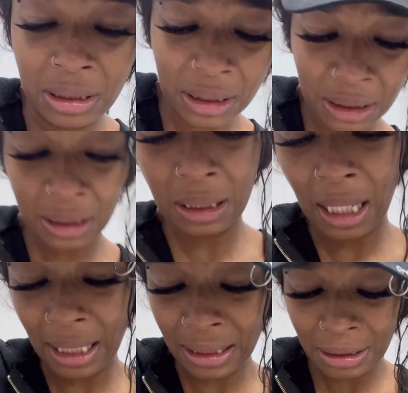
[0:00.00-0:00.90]
And it's just
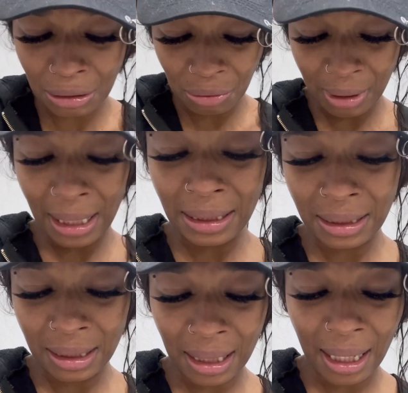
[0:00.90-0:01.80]
like, it's so nice
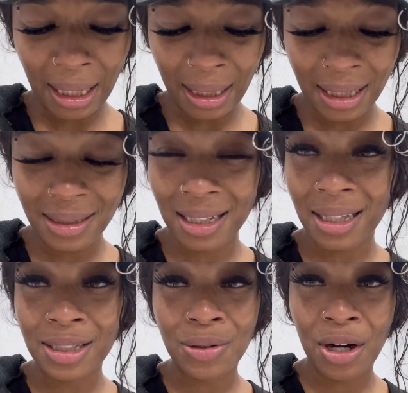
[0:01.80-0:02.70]
to like, he's
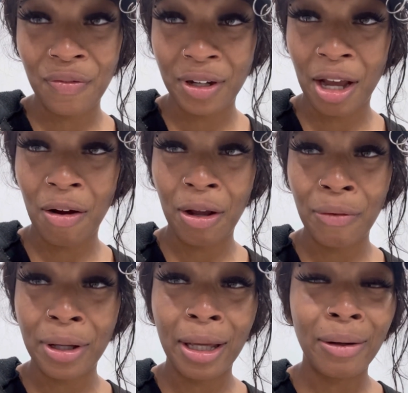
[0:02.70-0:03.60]
like, let's go out for
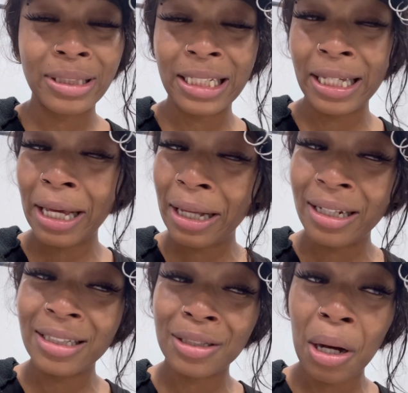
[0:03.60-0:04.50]
karaoke. I was like, yeah,
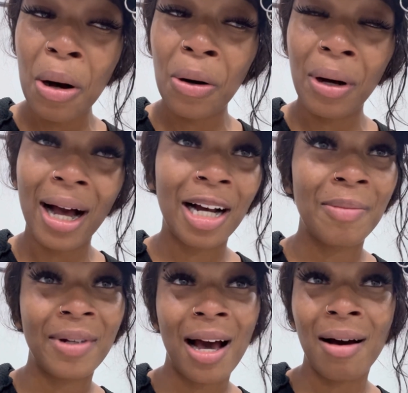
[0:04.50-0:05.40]
let's go. I
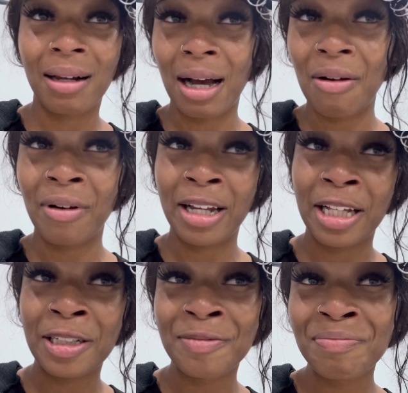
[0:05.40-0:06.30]
come down, I got ready.